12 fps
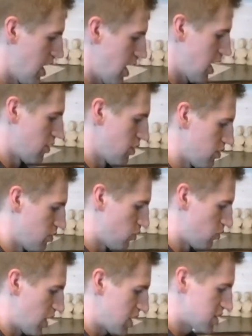And
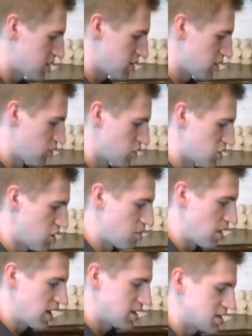those are the
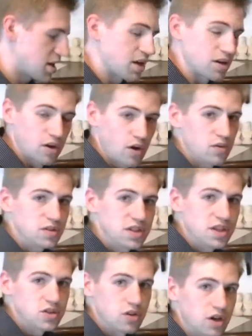main set of notes
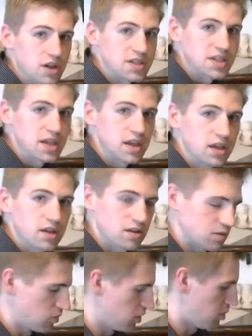that you're going to see
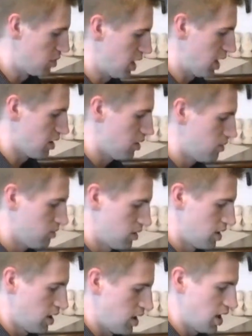with the piano.
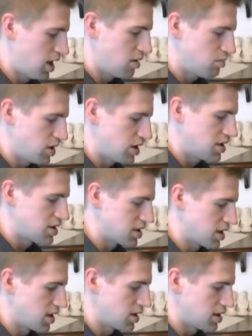A, B,
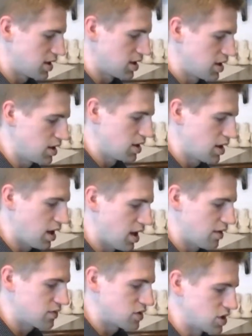C, D, E,
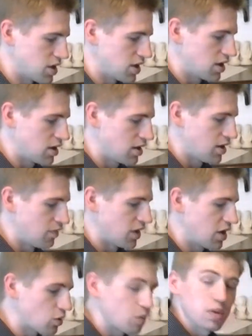F, G.
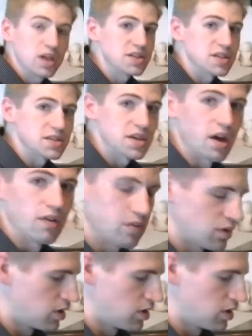Then it repeats itself.